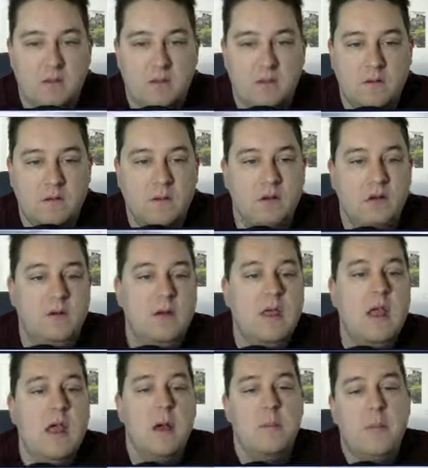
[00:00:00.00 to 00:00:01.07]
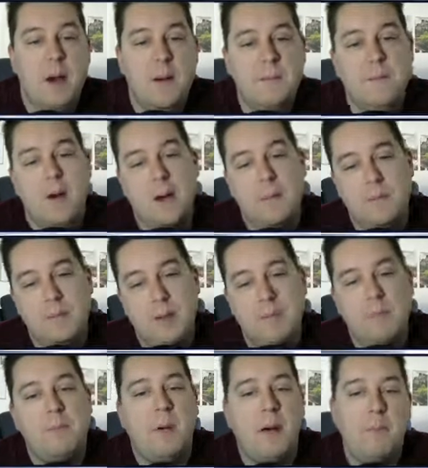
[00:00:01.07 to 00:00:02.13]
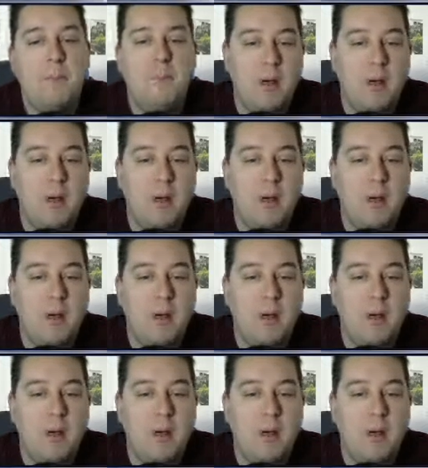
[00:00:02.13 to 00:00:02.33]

So ba ba ba ba